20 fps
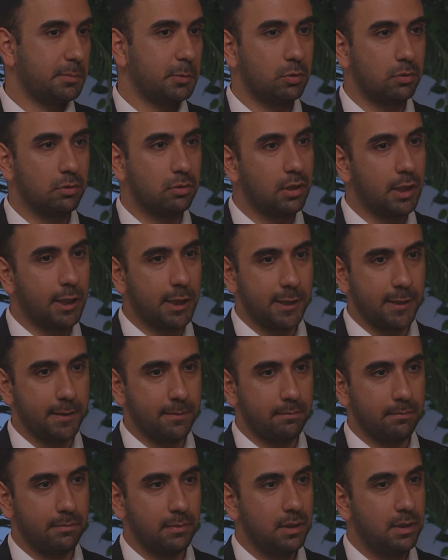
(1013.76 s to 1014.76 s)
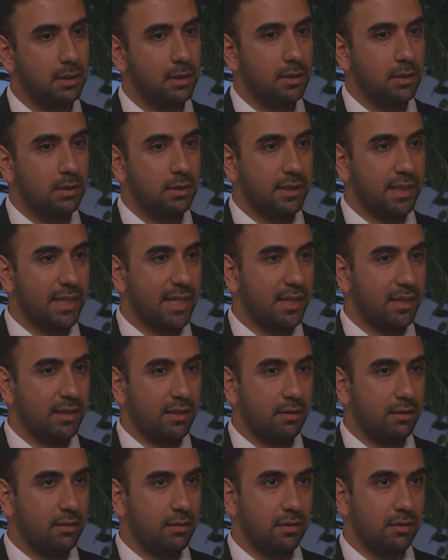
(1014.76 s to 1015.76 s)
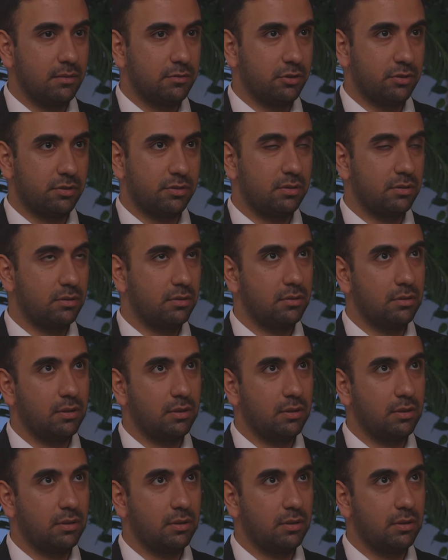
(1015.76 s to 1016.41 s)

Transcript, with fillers: more. Um, yeah, just,